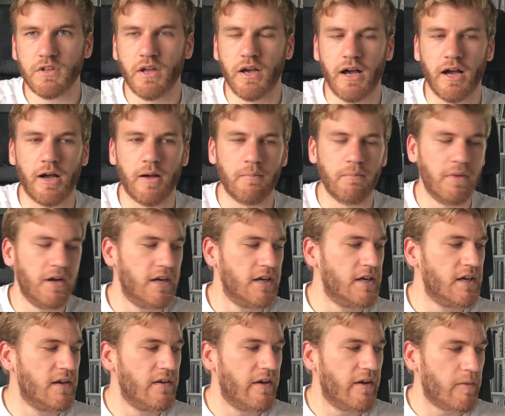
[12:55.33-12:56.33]

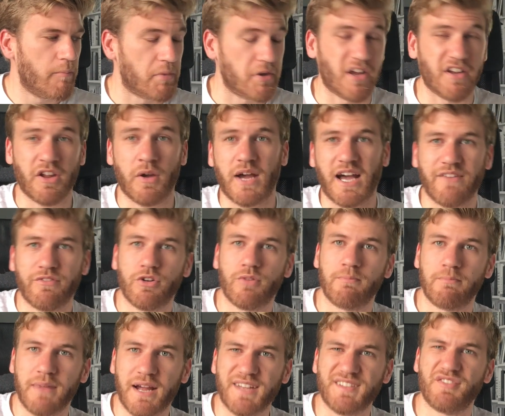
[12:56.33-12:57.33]
But I don't have a
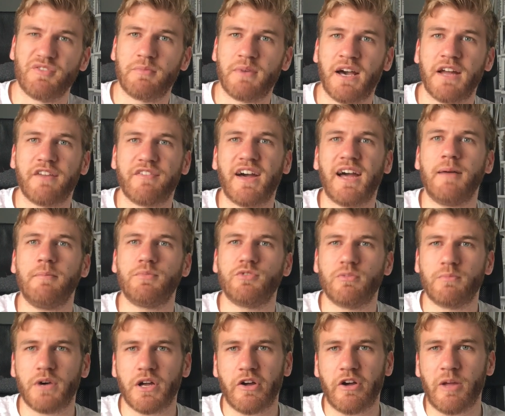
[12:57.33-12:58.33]
massive amount of apps on
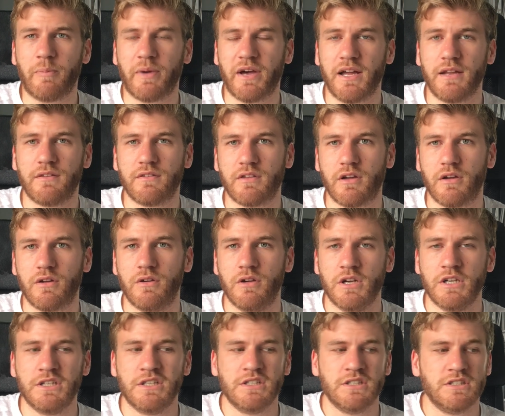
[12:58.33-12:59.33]
my iPad, so
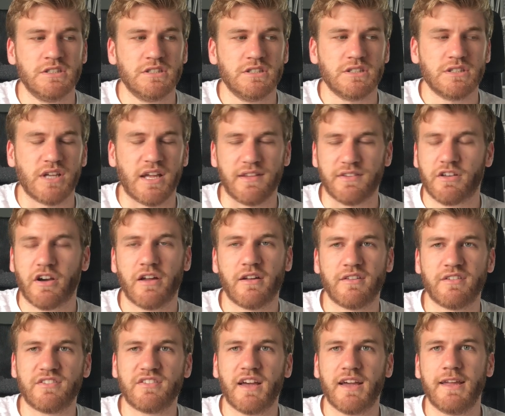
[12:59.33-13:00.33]
it's kind of
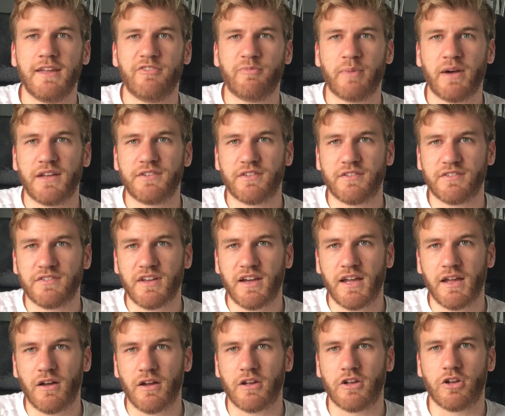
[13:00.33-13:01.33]
safe. But as I
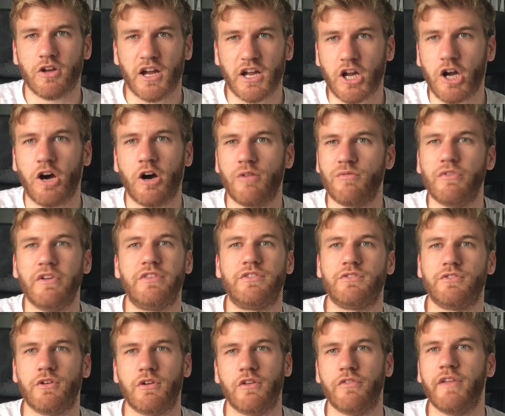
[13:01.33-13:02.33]
say, I can't risk
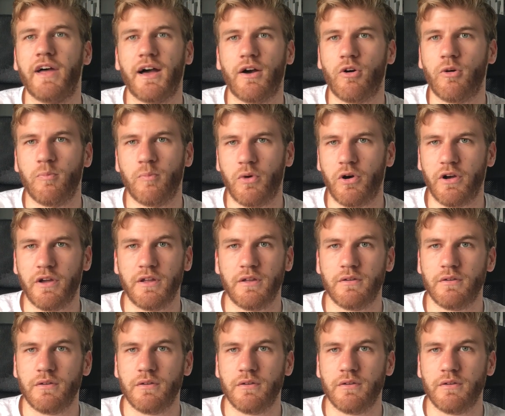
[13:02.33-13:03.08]
doing that on my